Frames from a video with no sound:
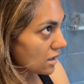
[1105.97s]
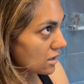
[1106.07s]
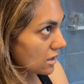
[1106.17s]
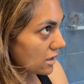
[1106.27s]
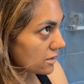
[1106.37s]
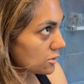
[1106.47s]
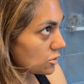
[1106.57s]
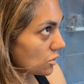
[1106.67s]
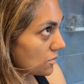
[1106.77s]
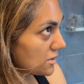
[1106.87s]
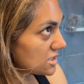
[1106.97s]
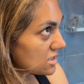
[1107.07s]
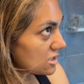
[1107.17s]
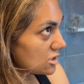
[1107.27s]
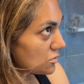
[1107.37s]
And don't be
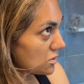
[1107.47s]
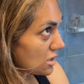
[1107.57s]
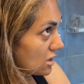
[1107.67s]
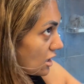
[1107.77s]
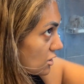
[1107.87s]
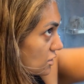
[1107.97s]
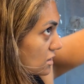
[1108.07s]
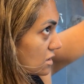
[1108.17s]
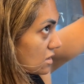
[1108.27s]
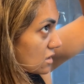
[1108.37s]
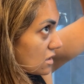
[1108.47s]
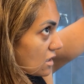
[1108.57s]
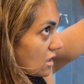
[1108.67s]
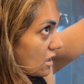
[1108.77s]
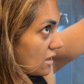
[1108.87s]
stingy with the color.
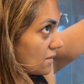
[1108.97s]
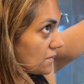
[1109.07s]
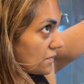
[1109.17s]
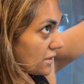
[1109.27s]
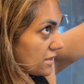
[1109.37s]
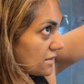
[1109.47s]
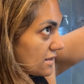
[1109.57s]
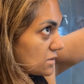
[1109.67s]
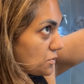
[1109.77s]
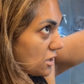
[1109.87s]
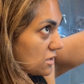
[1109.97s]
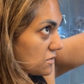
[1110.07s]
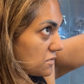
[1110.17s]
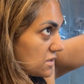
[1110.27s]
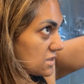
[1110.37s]
And that's part of the
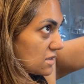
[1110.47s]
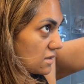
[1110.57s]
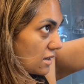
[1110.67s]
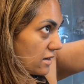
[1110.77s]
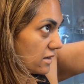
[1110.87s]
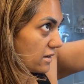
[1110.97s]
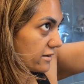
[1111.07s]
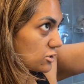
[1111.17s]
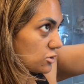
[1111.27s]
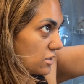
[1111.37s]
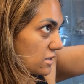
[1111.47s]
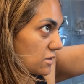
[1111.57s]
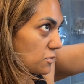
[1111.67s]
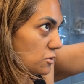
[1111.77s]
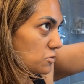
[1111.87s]
reason I actually end
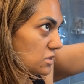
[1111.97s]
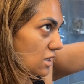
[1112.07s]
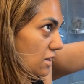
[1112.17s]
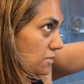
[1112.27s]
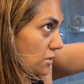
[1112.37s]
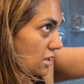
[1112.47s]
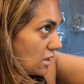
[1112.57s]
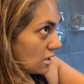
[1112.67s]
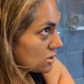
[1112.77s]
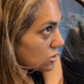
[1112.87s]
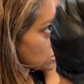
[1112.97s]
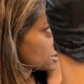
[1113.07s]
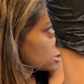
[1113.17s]
up using up so much